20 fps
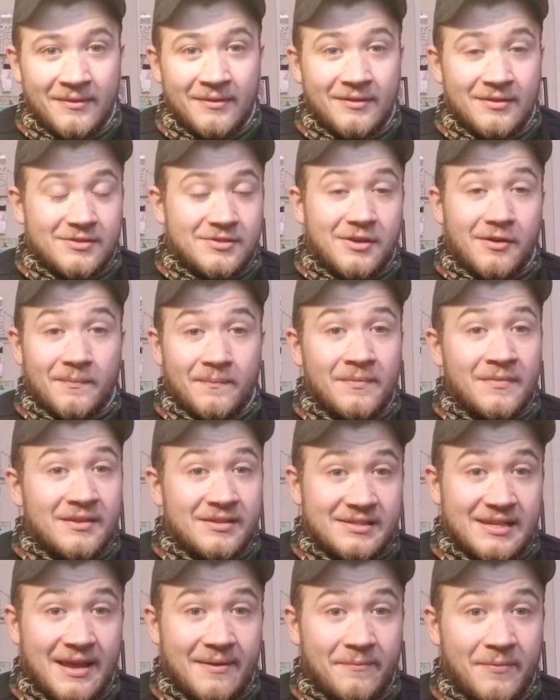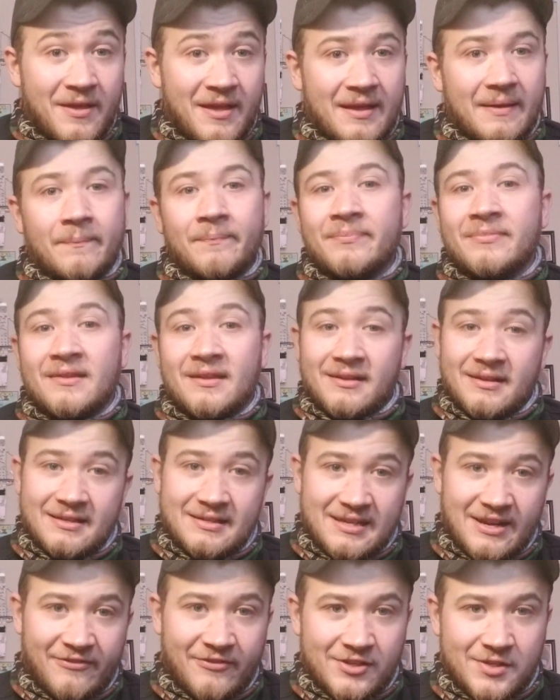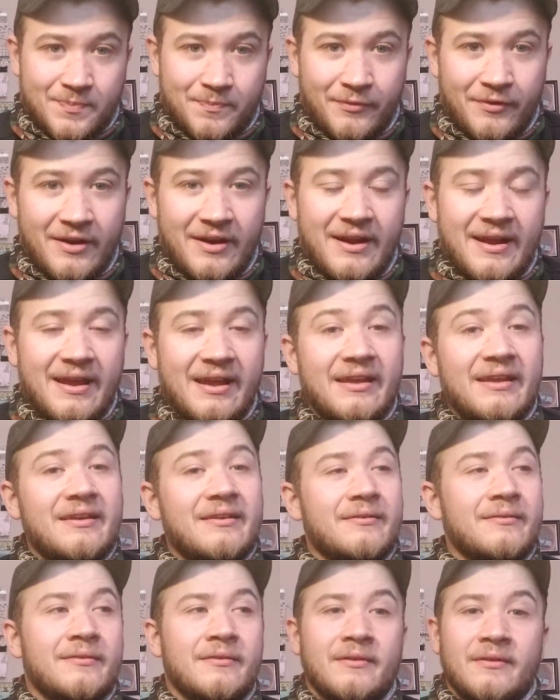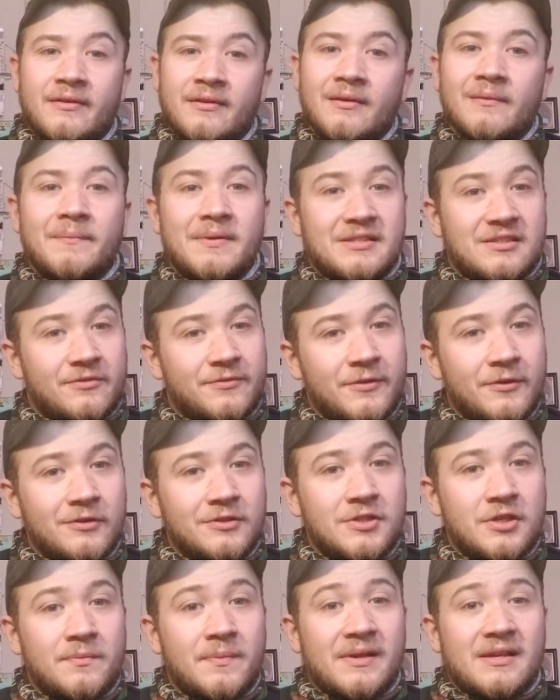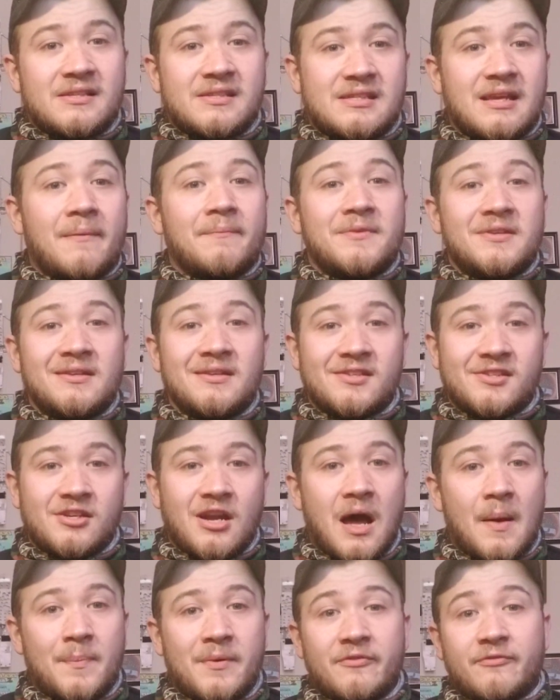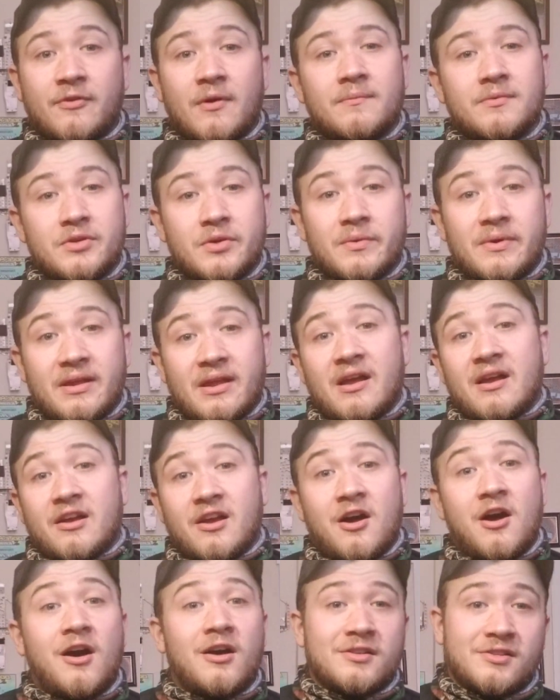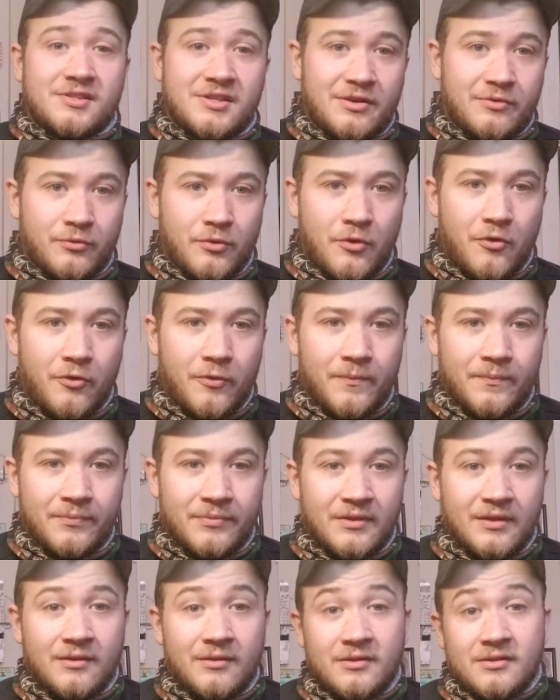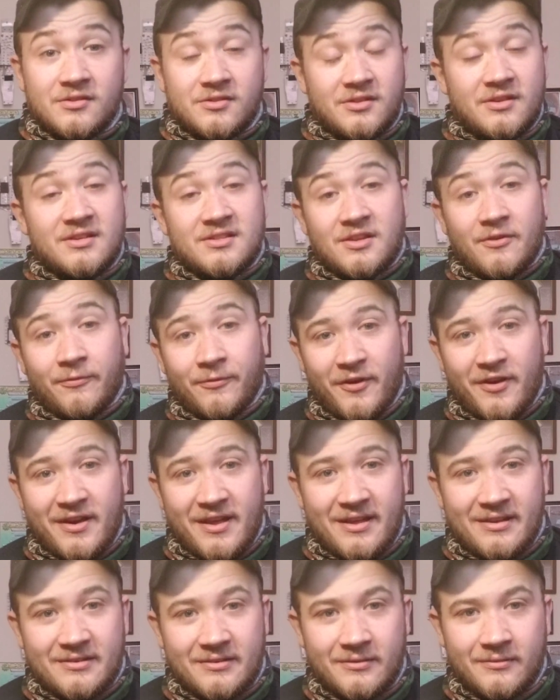So, same thing. Stiffer spring, piece of fuel tubing, something to stop it from doing a constant roll. So there's the front end.